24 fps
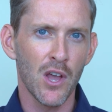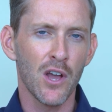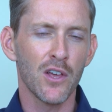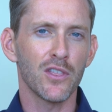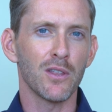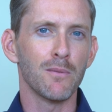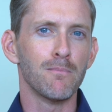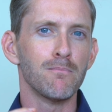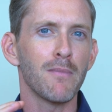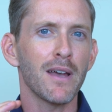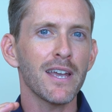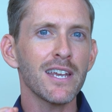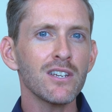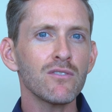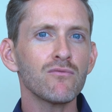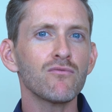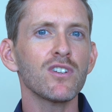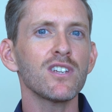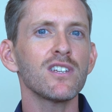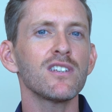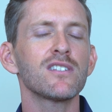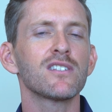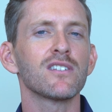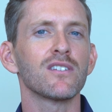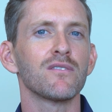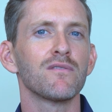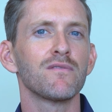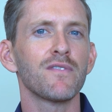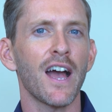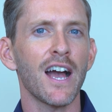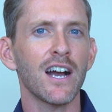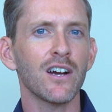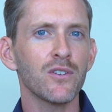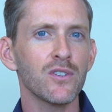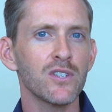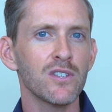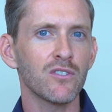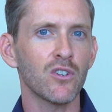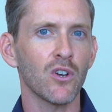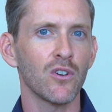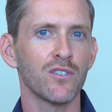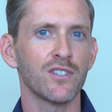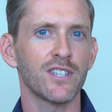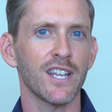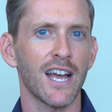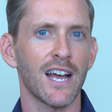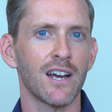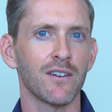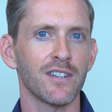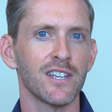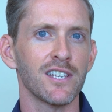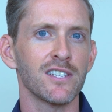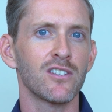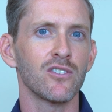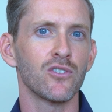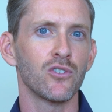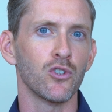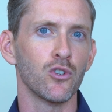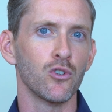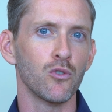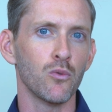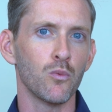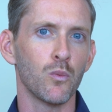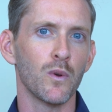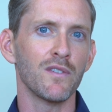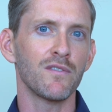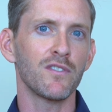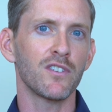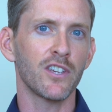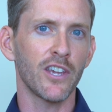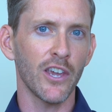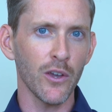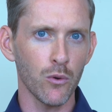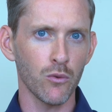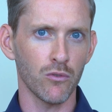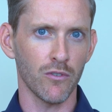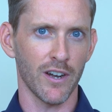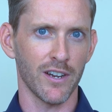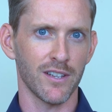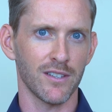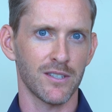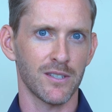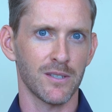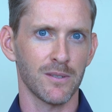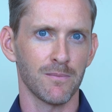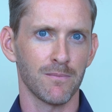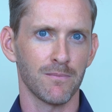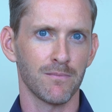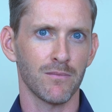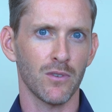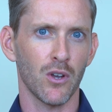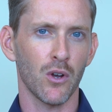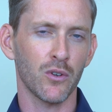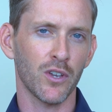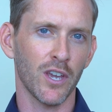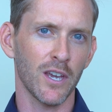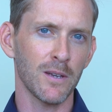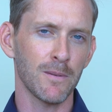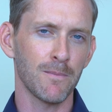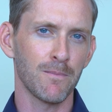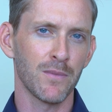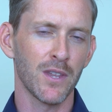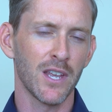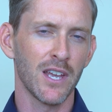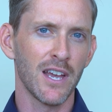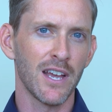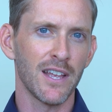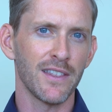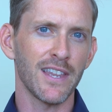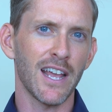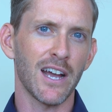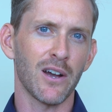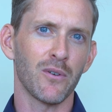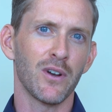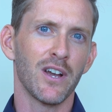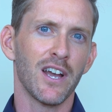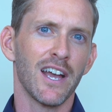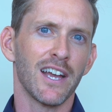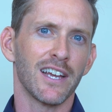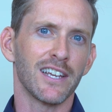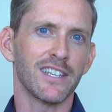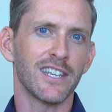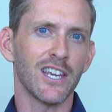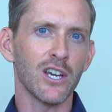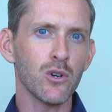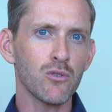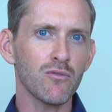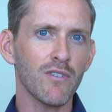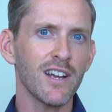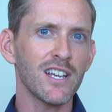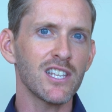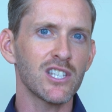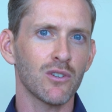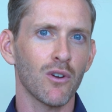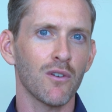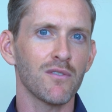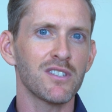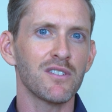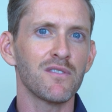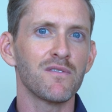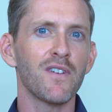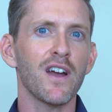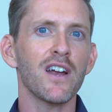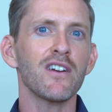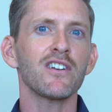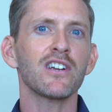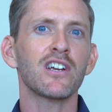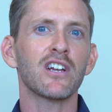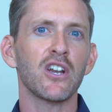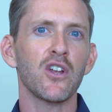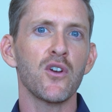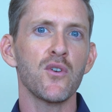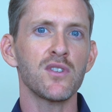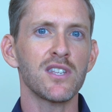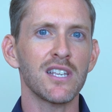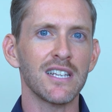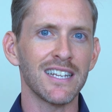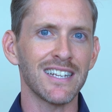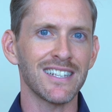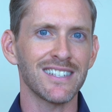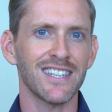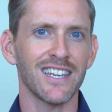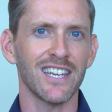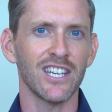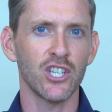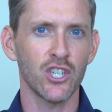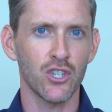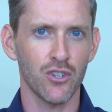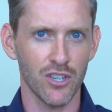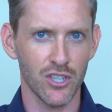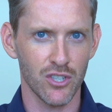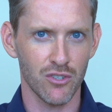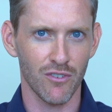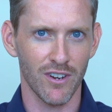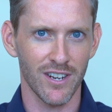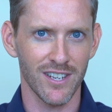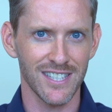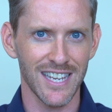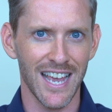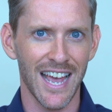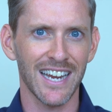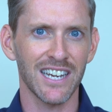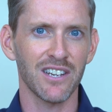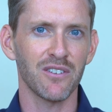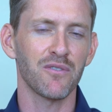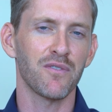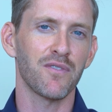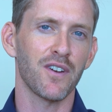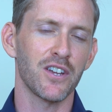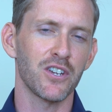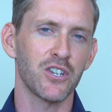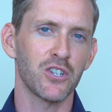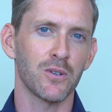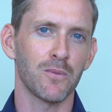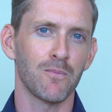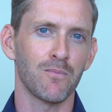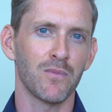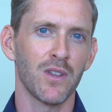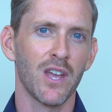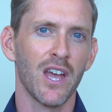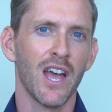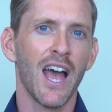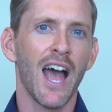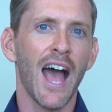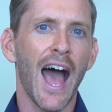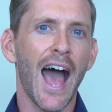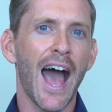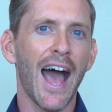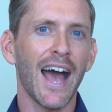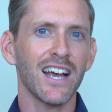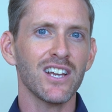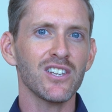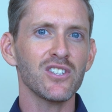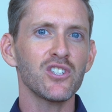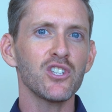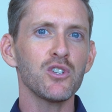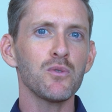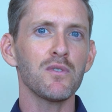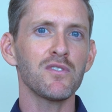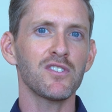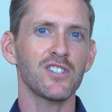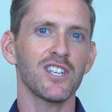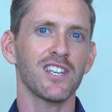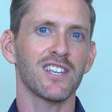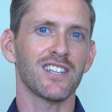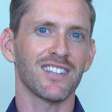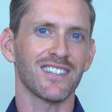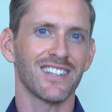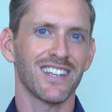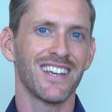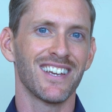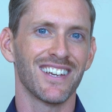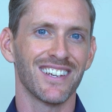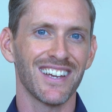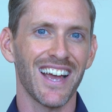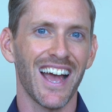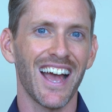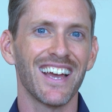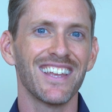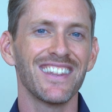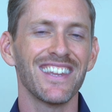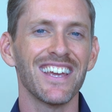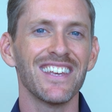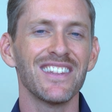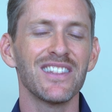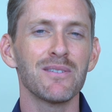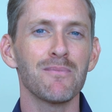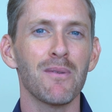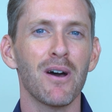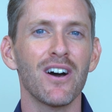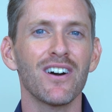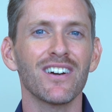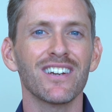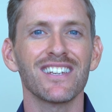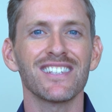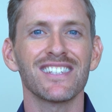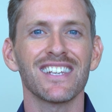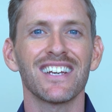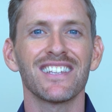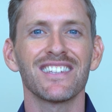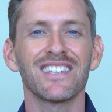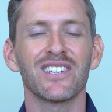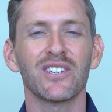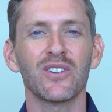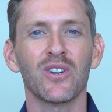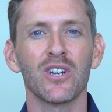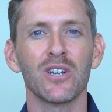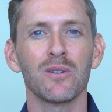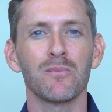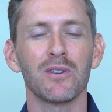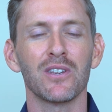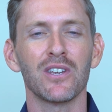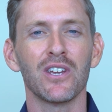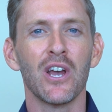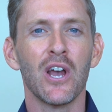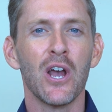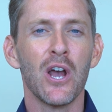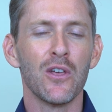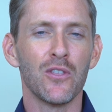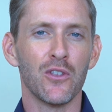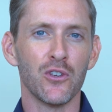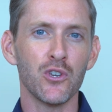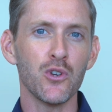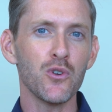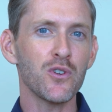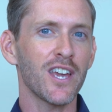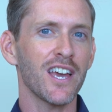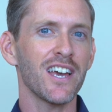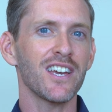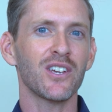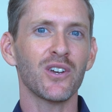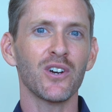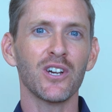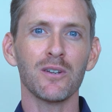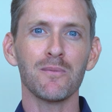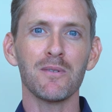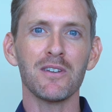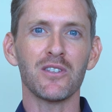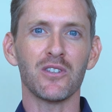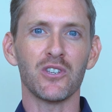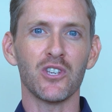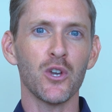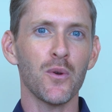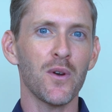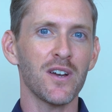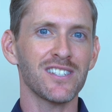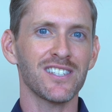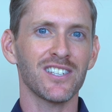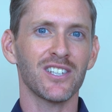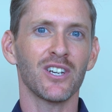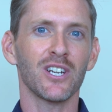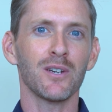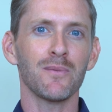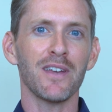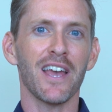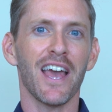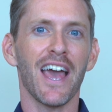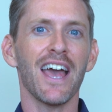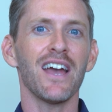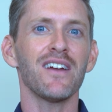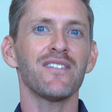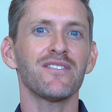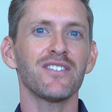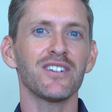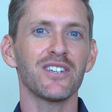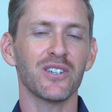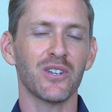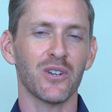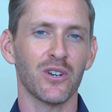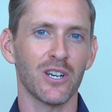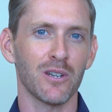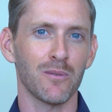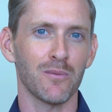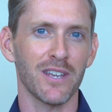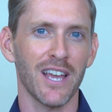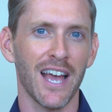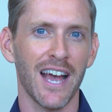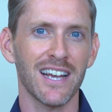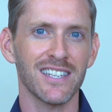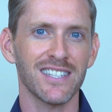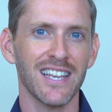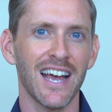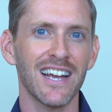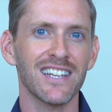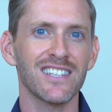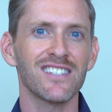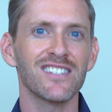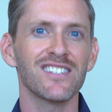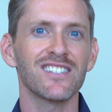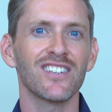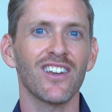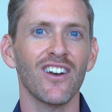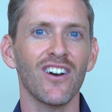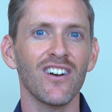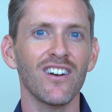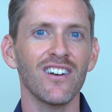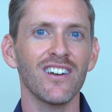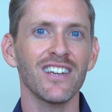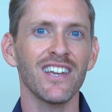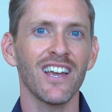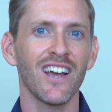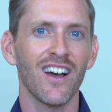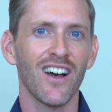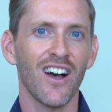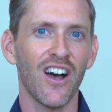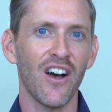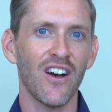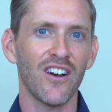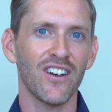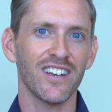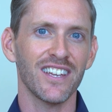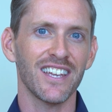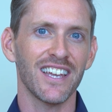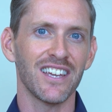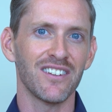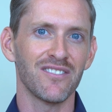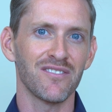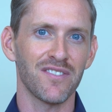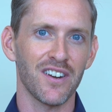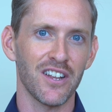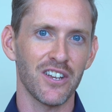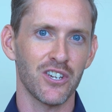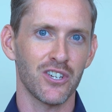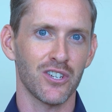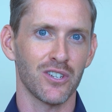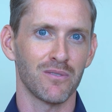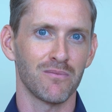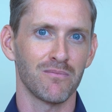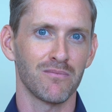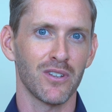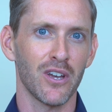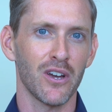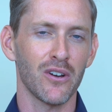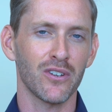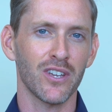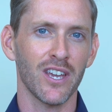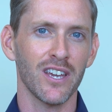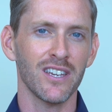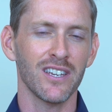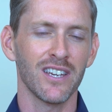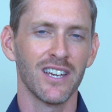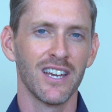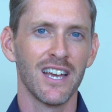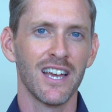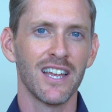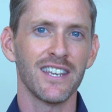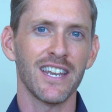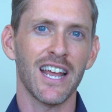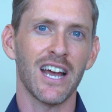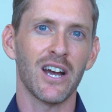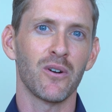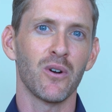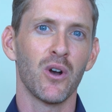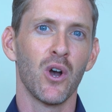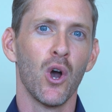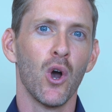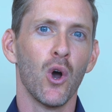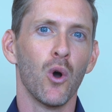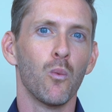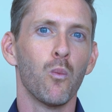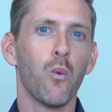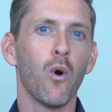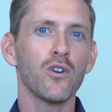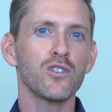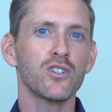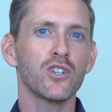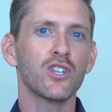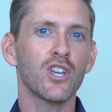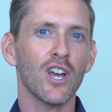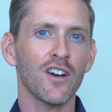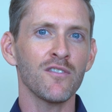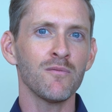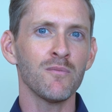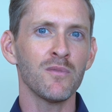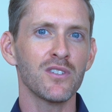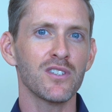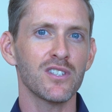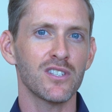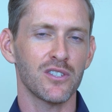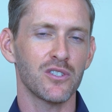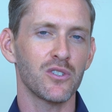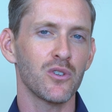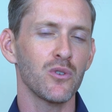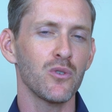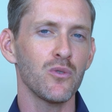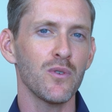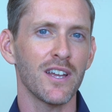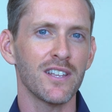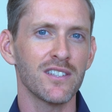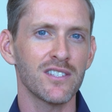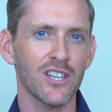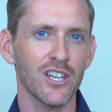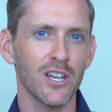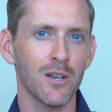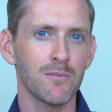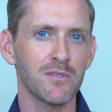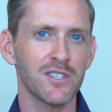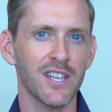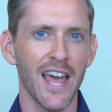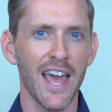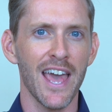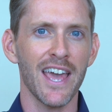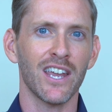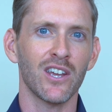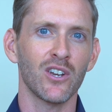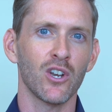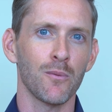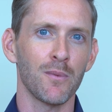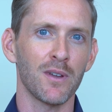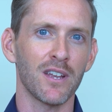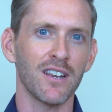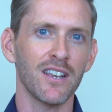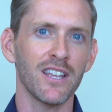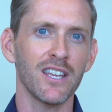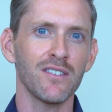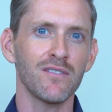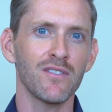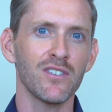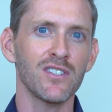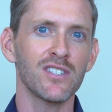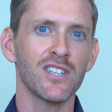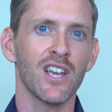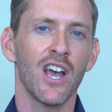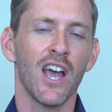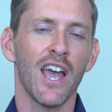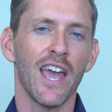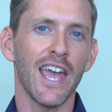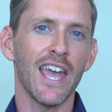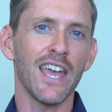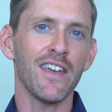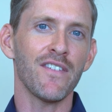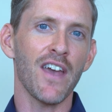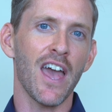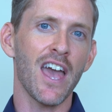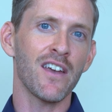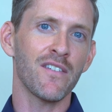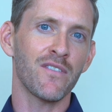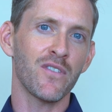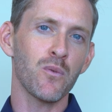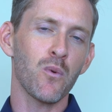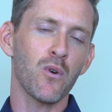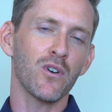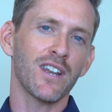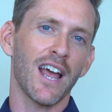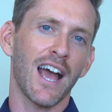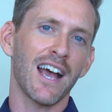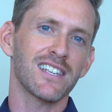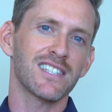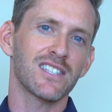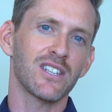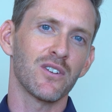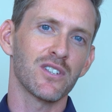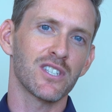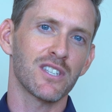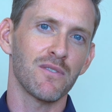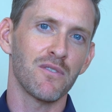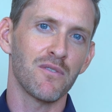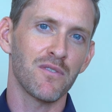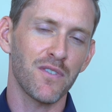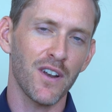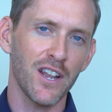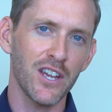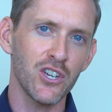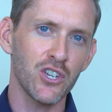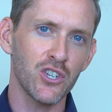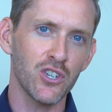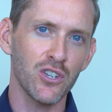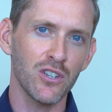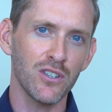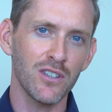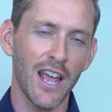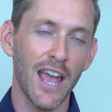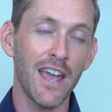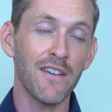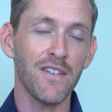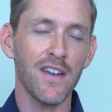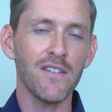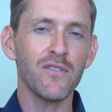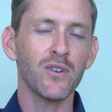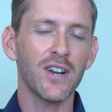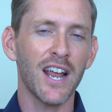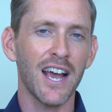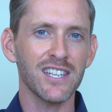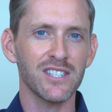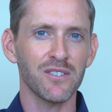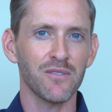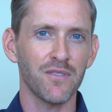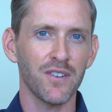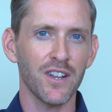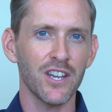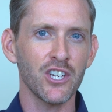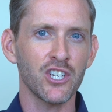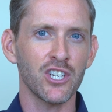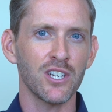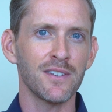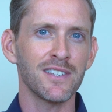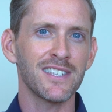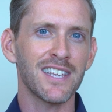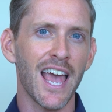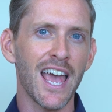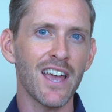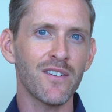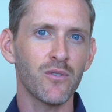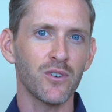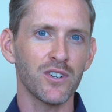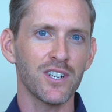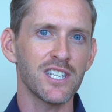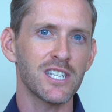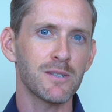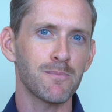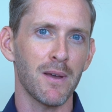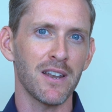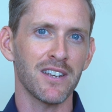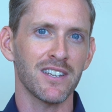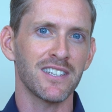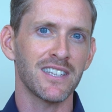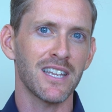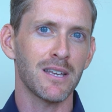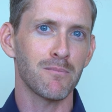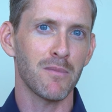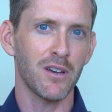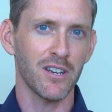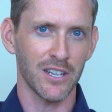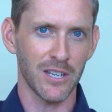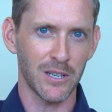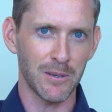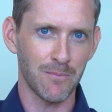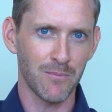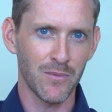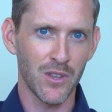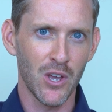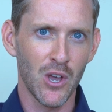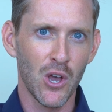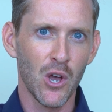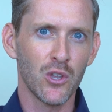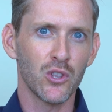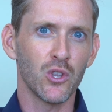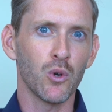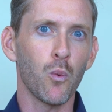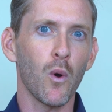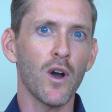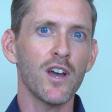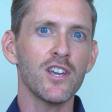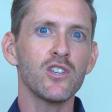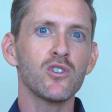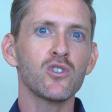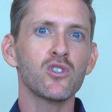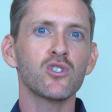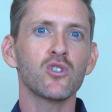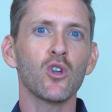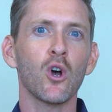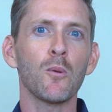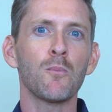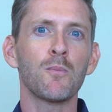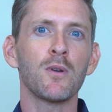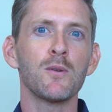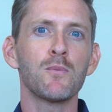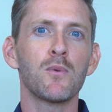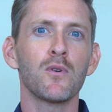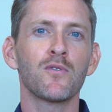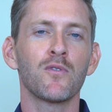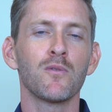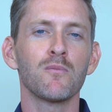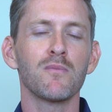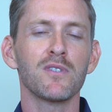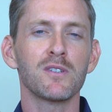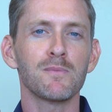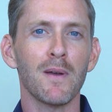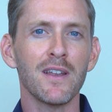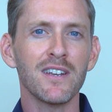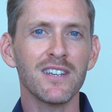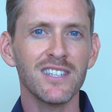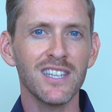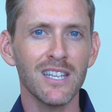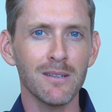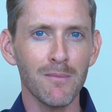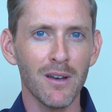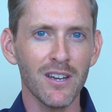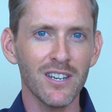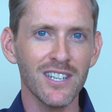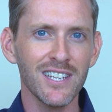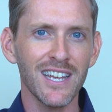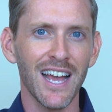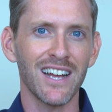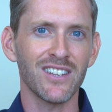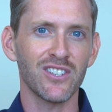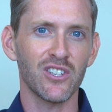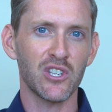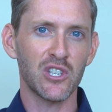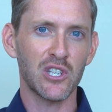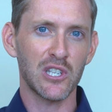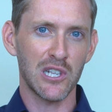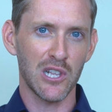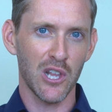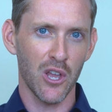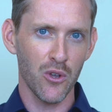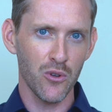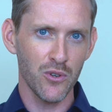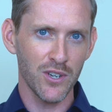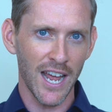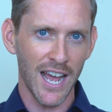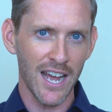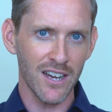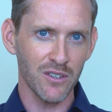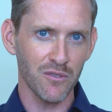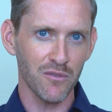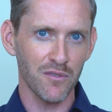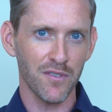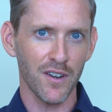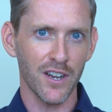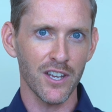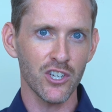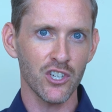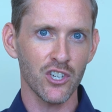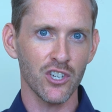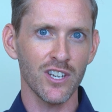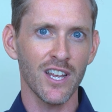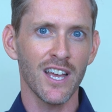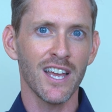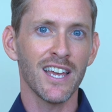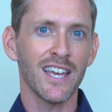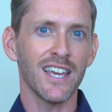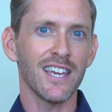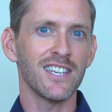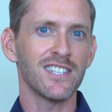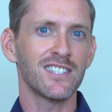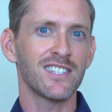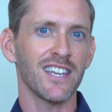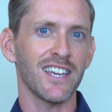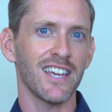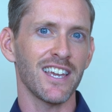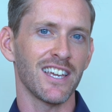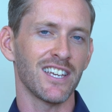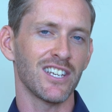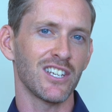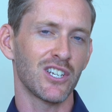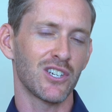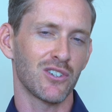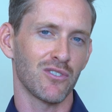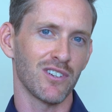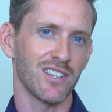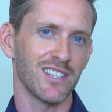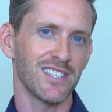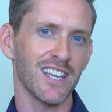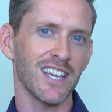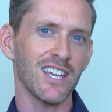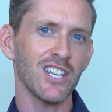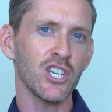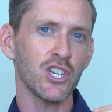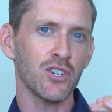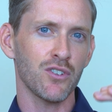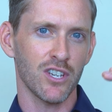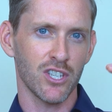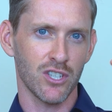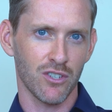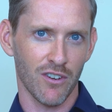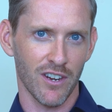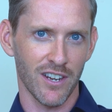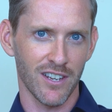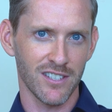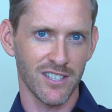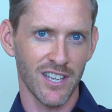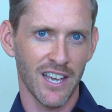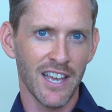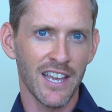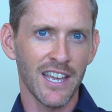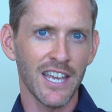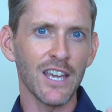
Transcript: The main reason values have gone down is to do with gilt rates. Okay, now gilt rates are obviously very closely linked to interest rates and inflation. As you have seen and in the markets and the economy, the UK economy, the US economy, every economy has had sky high inflation. Okay, now what do governments do in terms of the economic levers? If everyone has lots of inflation, if everyone has inflation, it means that everyone is spending their money. The way you stop people from spending their money and to slow down inflation is to increase interest rates.